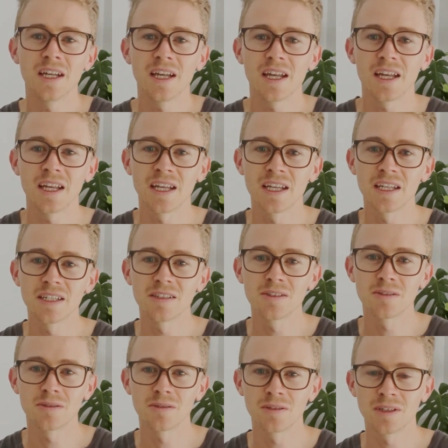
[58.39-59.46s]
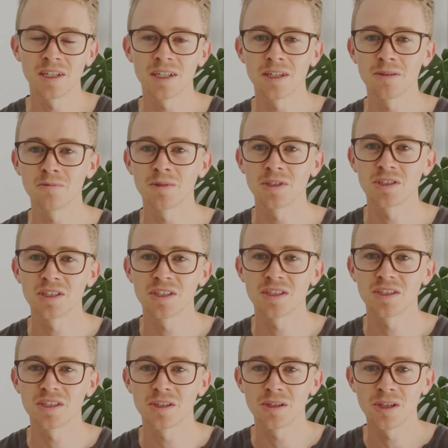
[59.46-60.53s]
and which
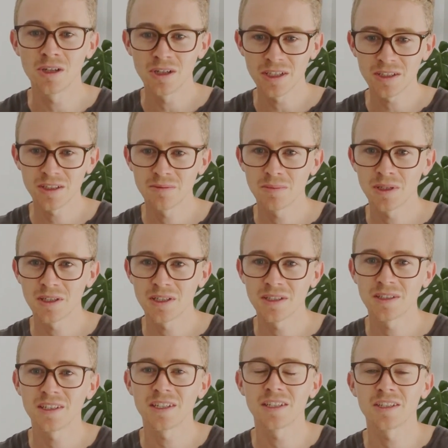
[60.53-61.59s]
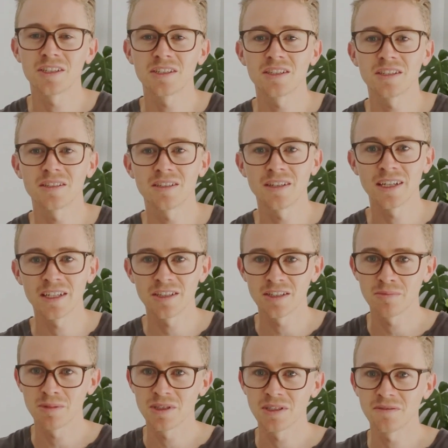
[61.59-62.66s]
is the light part, and it's at a
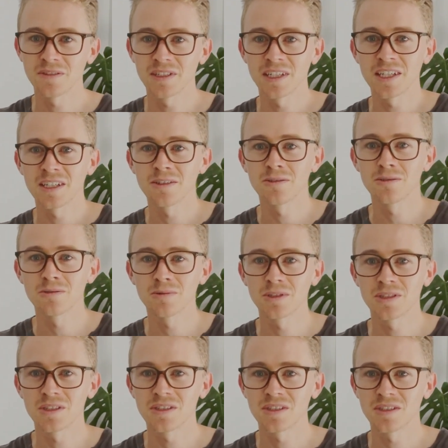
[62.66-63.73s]
specific angle, which is the